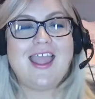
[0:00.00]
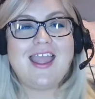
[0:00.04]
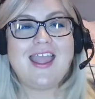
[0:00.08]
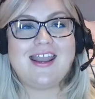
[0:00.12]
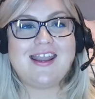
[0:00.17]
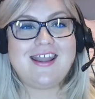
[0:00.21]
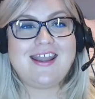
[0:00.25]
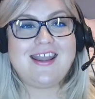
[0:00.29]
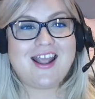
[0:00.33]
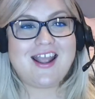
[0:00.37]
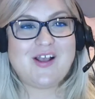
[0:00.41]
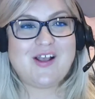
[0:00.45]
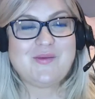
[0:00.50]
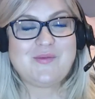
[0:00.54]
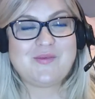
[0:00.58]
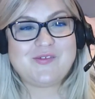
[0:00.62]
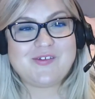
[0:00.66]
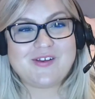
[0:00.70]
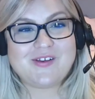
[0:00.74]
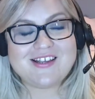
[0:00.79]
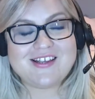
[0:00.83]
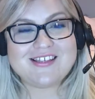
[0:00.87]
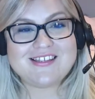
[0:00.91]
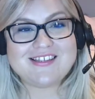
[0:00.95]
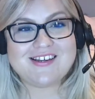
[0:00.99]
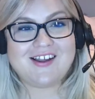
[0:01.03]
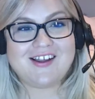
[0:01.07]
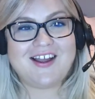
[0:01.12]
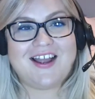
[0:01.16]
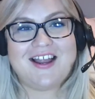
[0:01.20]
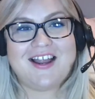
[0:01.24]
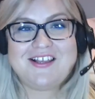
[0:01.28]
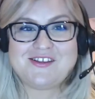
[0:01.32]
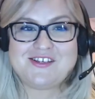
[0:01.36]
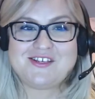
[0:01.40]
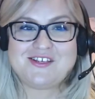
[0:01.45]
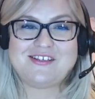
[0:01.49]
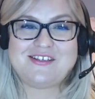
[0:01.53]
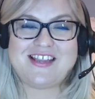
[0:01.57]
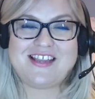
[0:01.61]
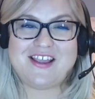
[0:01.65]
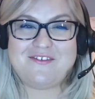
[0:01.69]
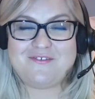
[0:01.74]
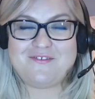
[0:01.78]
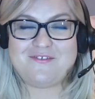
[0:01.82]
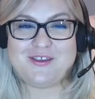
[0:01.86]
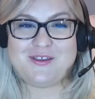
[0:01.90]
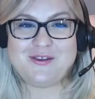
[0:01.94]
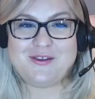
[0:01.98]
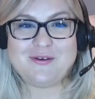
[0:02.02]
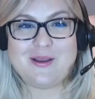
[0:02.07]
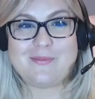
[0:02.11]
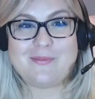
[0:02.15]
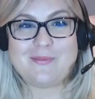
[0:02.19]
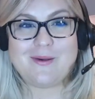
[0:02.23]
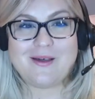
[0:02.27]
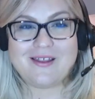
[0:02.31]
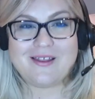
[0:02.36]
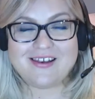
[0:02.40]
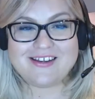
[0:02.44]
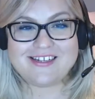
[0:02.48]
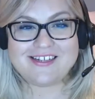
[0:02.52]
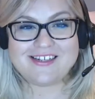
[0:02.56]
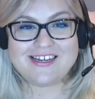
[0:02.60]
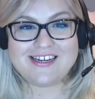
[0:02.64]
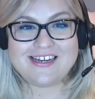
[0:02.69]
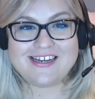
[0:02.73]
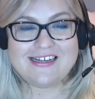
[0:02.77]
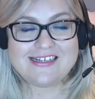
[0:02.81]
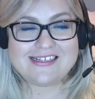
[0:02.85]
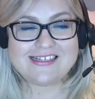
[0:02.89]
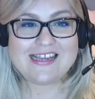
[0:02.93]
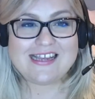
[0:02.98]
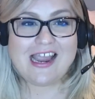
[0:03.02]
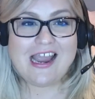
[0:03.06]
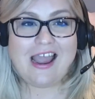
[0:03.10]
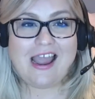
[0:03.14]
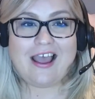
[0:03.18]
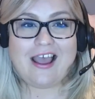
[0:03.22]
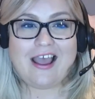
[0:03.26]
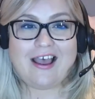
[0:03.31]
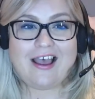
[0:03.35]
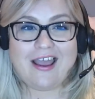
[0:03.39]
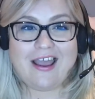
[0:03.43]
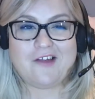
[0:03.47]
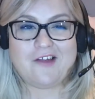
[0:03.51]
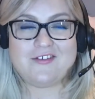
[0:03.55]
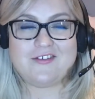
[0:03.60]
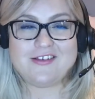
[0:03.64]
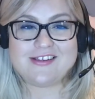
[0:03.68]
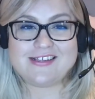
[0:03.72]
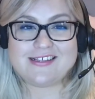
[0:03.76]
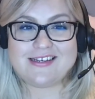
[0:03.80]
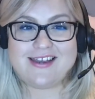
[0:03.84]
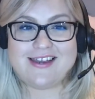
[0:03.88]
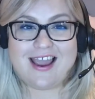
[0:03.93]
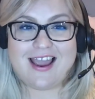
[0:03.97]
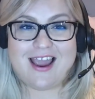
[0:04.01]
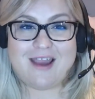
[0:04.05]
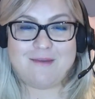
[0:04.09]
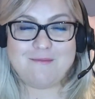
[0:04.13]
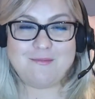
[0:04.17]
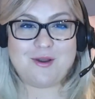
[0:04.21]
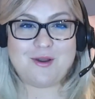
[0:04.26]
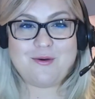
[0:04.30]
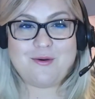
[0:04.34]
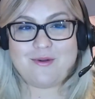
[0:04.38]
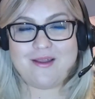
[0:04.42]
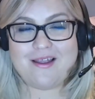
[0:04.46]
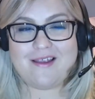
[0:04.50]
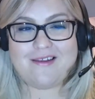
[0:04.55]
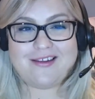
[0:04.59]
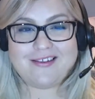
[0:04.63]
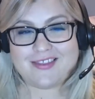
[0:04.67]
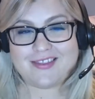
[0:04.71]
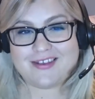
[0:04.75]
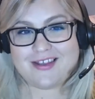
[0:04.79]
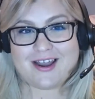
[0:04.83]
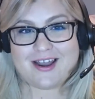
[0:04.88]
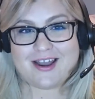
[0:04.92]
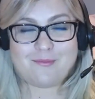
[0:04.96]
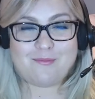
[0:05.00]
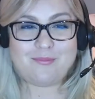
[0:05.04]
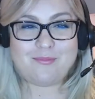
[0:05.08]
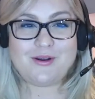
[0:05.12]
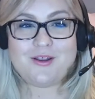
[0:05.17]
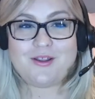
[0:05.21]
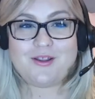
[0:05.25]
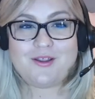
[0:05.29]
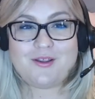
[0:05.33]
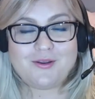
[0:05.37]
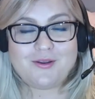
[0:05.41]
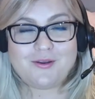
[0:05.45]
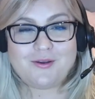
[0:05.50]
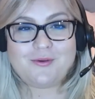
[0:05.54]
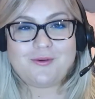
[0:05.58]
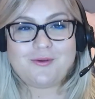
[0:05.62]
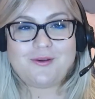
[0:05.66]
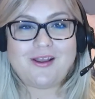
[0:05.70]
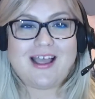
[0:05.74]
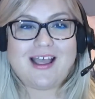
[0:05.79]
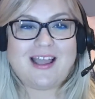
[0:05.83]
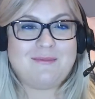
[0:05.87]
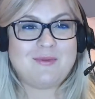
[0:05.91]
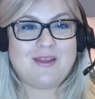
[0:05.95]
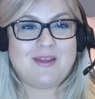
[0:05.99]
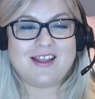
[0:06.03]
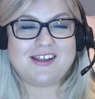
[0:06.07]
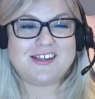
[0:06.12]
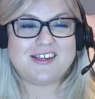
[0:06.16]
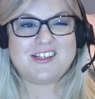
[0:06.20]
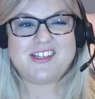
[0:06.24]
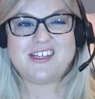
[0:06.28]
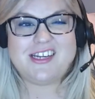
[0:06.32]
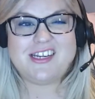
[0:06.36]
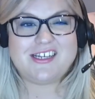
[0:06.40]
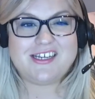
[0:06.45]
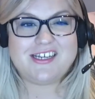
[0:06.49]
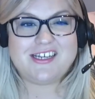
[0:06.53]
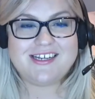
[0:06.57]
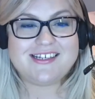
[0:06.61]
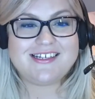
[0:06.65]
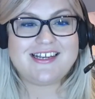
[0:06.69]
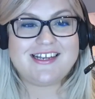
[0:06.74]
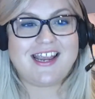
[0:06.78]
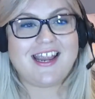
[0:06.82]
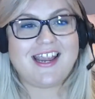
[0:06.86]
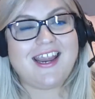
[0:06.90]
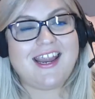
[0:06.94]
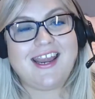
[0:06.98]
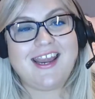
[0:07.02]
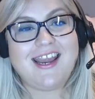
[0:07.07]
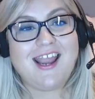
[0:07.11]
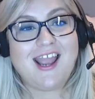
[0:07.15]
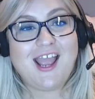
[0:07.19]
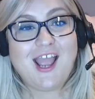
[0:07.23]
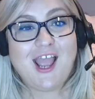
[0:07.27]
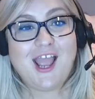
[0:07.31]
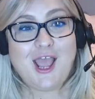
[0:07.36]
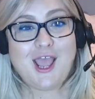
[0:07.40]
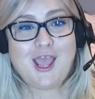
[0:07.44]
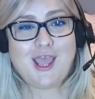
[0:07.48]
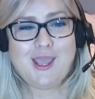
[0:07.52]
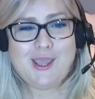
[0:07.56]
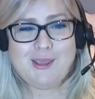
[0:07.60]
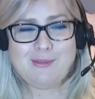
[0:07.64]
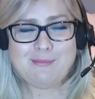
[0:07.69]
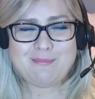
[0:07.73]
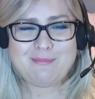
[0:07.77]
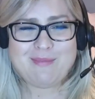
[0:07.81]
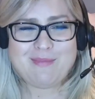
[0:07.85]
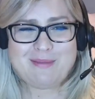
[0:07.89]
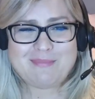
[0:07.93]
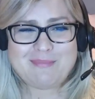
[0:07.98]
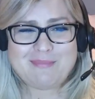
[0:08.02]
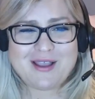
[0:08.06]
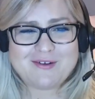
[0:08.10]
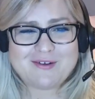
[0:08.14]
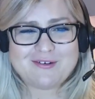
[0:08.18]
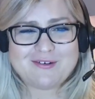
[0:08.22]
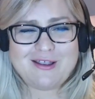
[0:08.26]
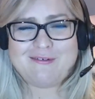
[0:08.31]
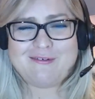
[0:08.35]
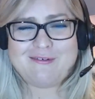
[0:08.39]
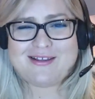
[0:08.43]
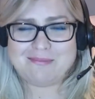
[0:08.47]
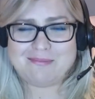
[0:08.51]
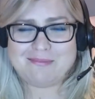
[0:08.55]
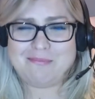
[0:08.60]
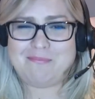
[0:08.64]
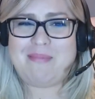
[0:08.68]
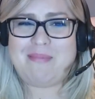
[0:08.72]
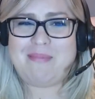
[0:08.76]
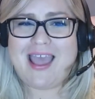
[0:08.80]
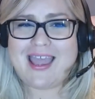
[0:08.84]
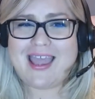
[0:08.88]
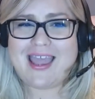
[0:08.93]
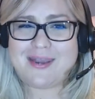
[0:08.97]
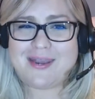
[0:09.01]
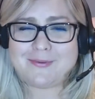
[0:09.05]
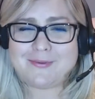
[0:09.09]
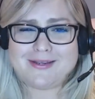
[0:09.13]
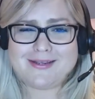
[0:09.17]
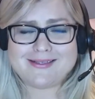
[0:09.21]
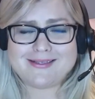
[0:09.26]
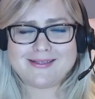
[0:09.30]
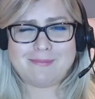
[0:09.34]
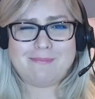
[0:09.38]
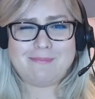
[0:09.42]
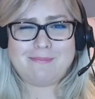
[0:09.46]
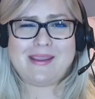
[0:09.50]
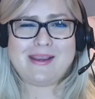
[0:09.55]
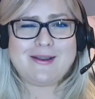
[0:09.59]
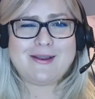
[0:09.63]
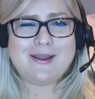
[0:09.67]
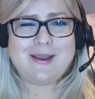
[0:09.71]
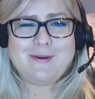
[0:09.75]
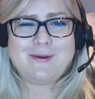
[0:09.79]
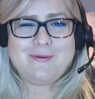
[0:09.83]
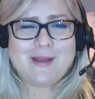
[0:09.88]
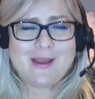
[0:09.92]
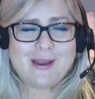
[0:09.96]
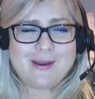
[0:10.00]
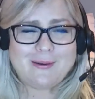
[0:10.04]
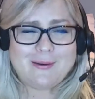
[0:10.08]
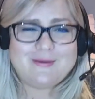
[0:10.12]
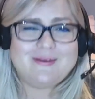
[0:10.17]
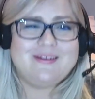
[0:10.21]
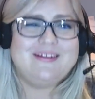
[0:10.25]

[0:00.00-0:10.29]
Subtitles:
Now, before I start, I just want to say a few apologies. I'm not wearing the DaDa blue. I'm not actually teaching today. My background is a bed, which is a big no-no,